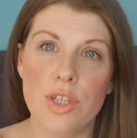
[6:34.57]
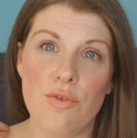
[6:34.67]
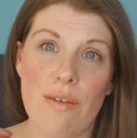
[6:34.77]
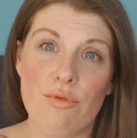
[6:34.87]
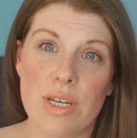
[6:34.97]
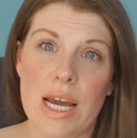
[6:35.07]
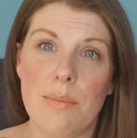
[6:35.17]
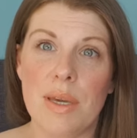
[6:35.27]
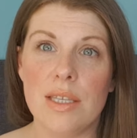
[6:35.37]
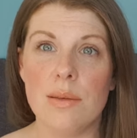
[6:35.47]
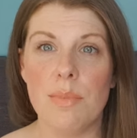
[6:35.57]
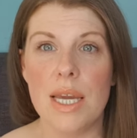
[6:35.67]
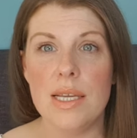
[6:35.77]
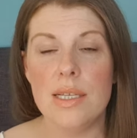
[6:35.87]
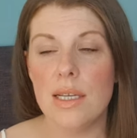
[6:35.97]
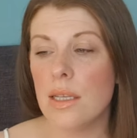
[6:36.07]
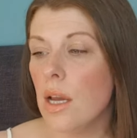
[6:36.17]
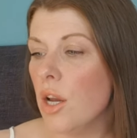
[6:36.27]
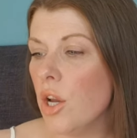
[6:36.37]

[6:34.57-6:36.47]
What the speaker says: and your everyday bits and pieces.